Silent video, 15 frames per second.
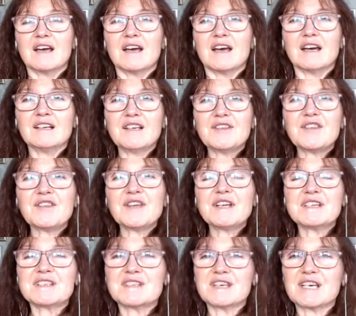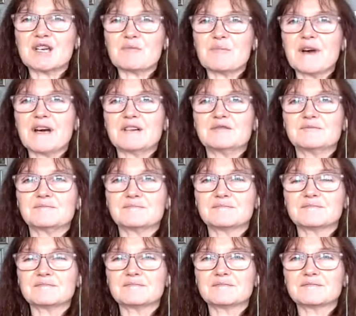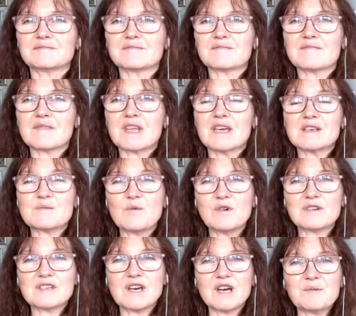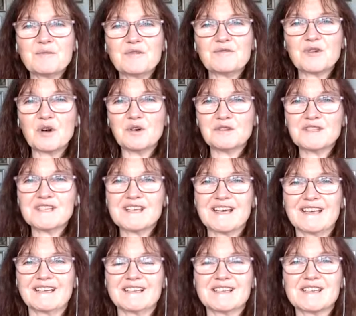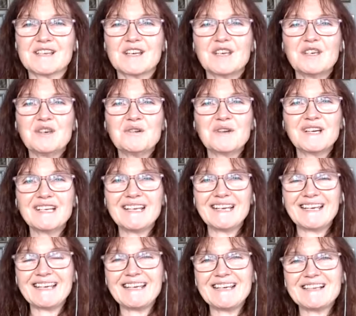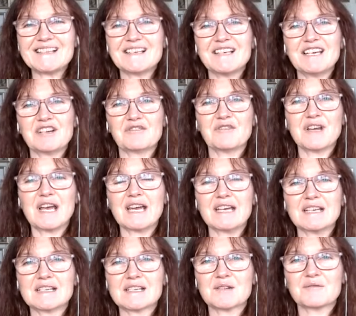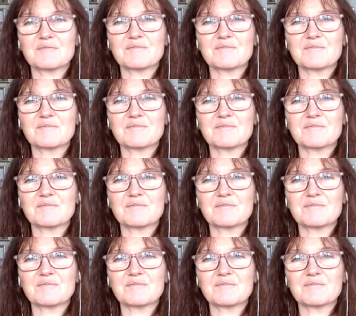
Another thing to think about is what type of content you can easily create.